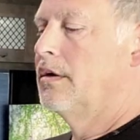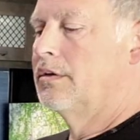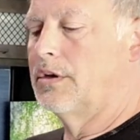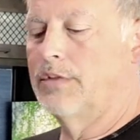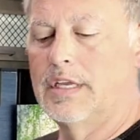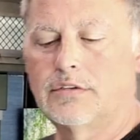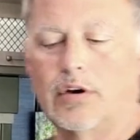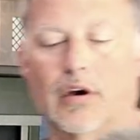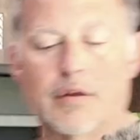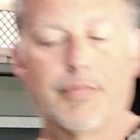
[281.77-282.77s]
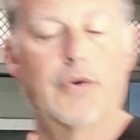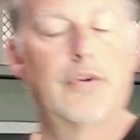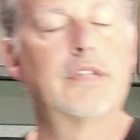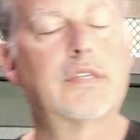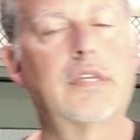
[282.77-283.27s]
So these are our
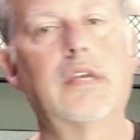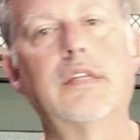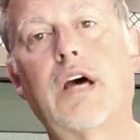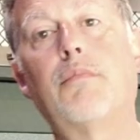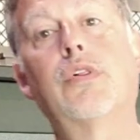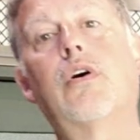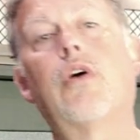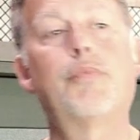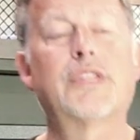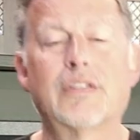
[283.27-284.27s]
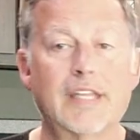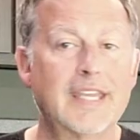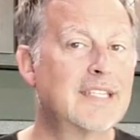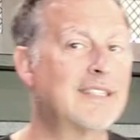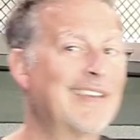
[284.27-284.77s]
components. Down below I'll put the
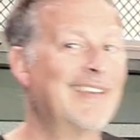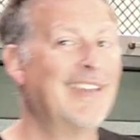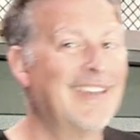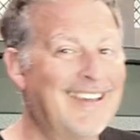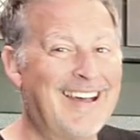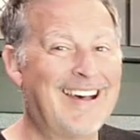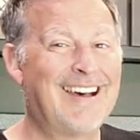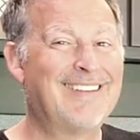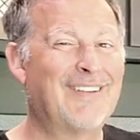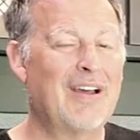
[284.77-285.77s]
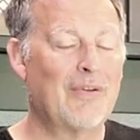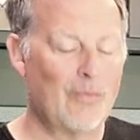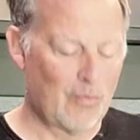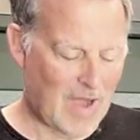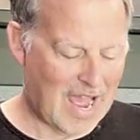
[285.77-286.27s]
links on
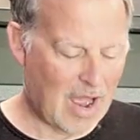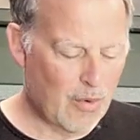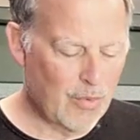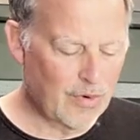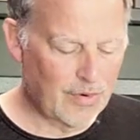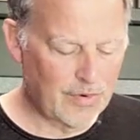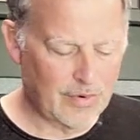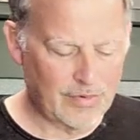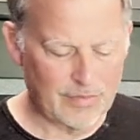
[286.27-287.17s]
how we're